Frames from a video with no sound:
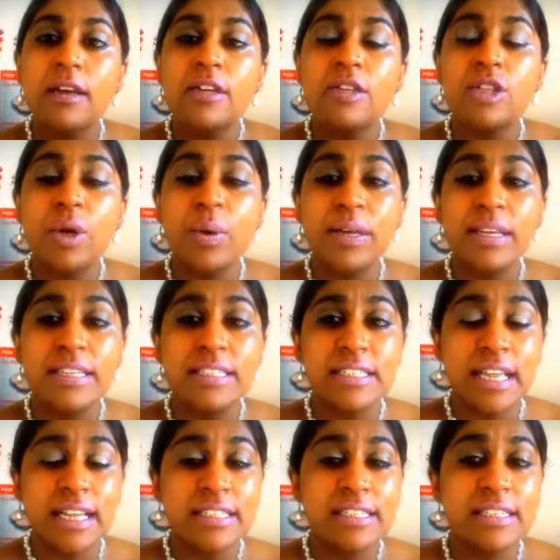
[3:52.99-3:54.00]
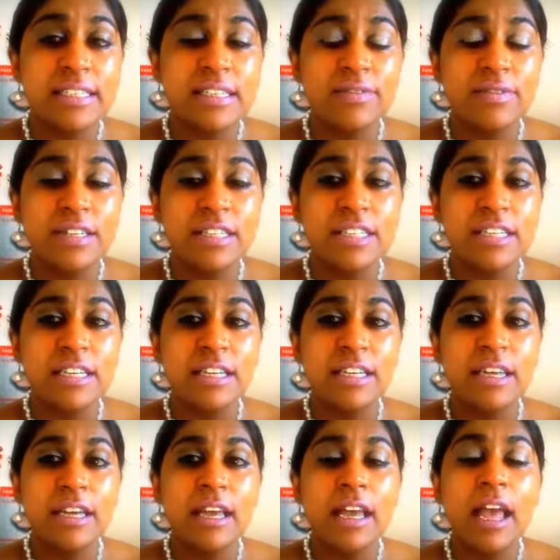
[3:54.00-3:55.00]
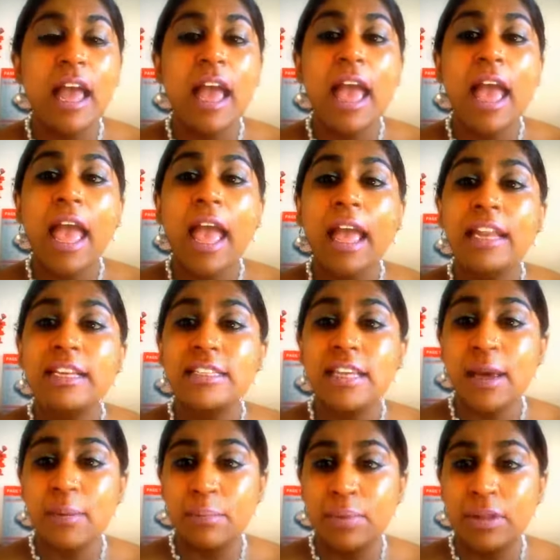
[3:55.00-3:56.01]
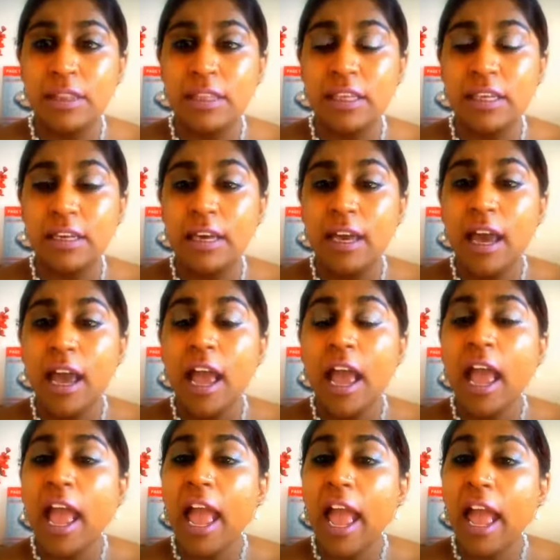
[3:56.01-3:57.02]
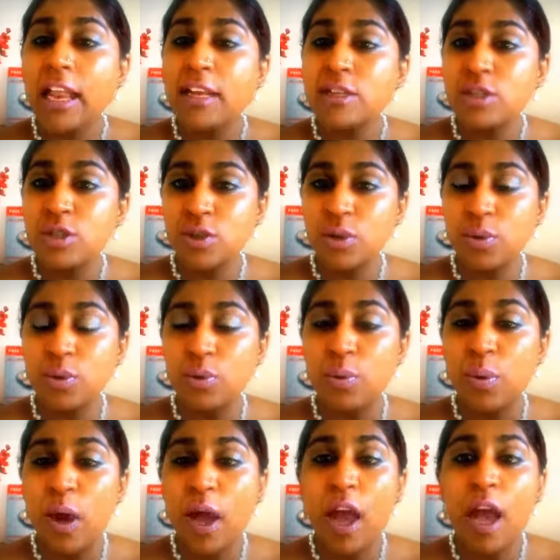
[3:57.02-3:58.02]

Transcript: showing sensitivity and empathy, and 2,